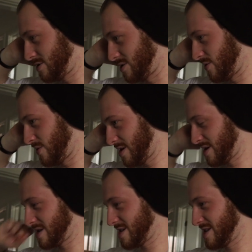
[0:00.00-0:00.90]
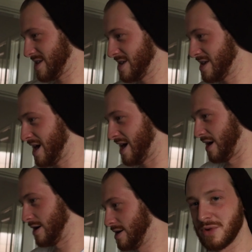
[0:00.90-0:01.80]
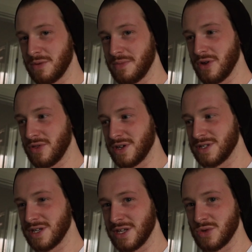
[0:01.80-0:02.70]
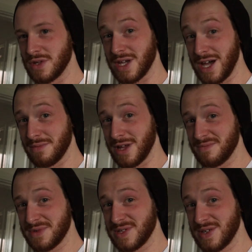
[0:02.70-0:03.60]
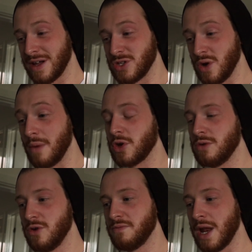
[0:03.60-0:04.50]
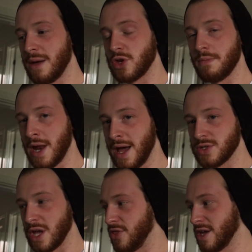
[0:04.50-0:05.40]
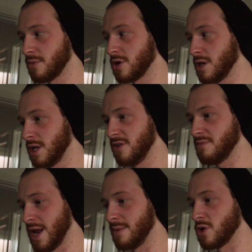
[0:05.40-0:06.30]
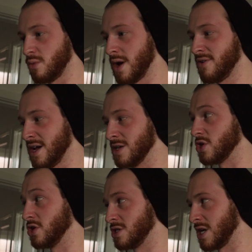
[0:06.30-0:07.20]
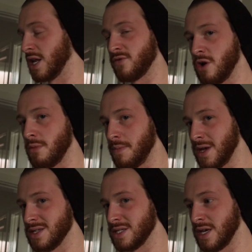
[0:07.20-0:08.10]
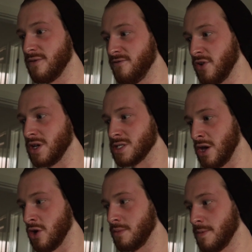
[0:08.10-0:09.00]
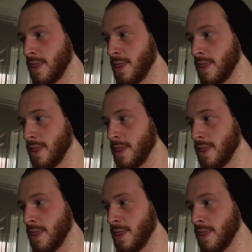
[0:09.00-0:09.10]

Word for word: So yeah, I'm going to put this into a time lapse. I'm going to get to it. I'm going to move my laptop last. I think I'm going to leave my laptop where it is until I've got my PC fully set up.